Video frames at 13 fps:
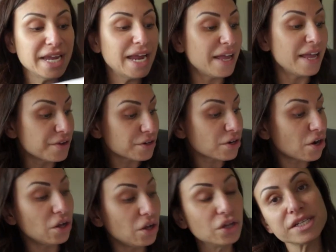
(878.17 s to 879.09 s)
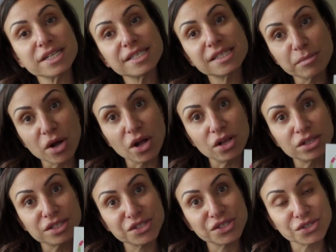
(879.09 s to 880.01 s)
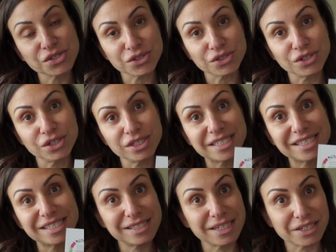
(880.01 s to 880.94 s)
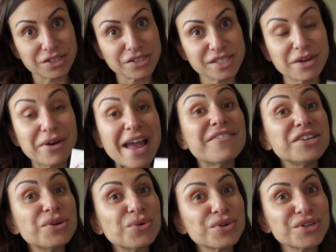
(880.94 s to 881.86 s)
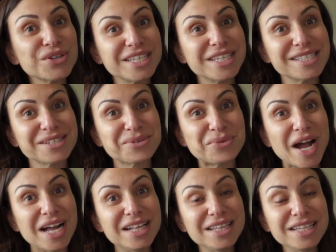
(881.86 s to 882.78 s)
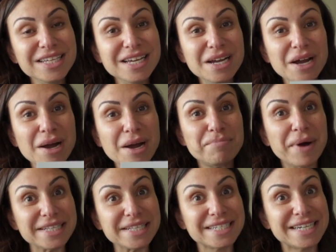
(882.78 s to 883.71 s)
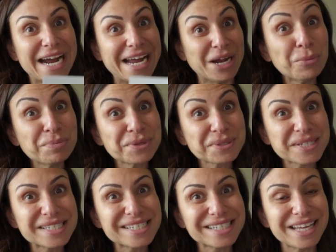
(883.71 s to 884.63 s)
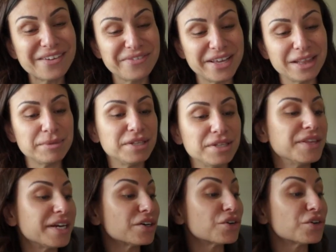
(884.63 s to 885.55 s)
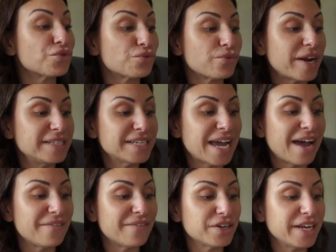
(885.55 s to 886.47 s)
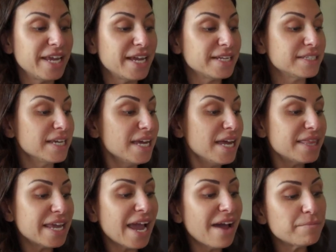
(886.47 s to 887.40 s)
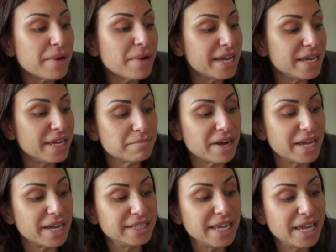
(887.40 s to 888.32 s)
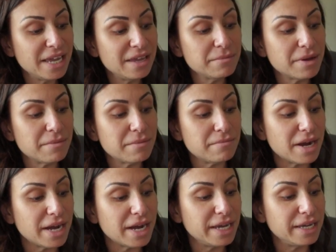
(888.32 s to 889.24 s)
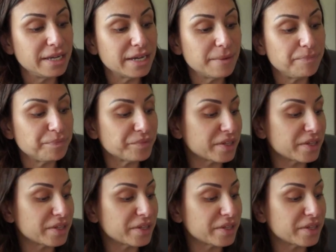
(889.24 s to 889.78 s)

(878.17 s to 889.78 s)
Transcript: and they're called small circle stickers. Now, I haven't ordered these in a while, but I hope they're still available. They're great to have on hand. They have my my name, my um,